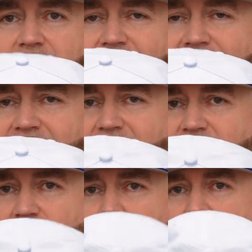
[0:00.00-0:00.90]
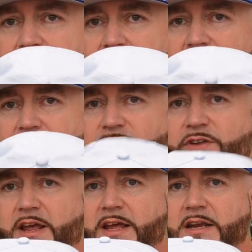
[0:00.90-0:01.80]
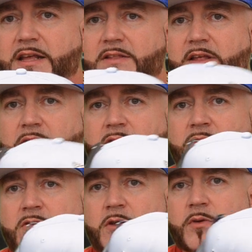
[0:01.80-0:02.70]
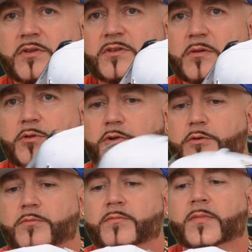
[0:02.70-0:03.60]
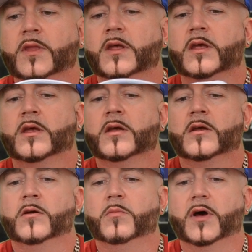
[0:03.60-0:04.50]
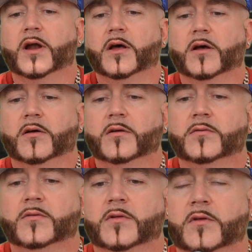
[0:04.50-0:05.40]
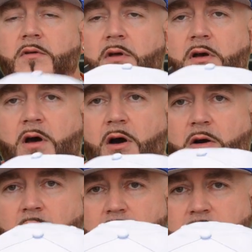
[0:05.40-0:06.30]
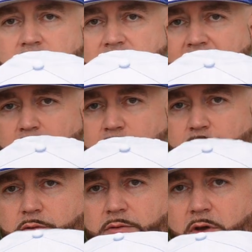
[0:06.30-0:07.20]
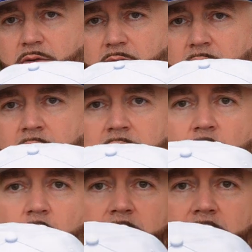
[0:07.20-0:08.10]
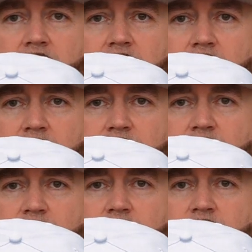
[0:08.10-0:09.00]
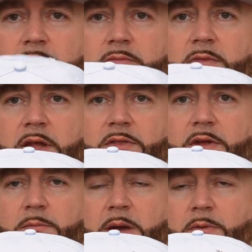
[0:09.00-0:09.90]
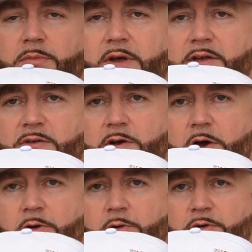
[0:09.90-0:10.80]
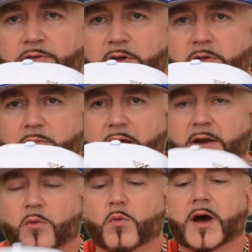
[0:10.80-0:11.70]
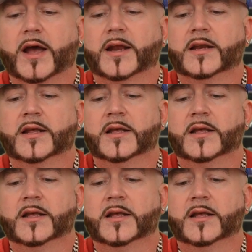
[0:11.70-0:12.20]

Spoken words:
I think it is a little bit of a lighter shade than the UNC blue, but all light blue dome and bill. Got the Paper Planes logo, of course, done in black and white.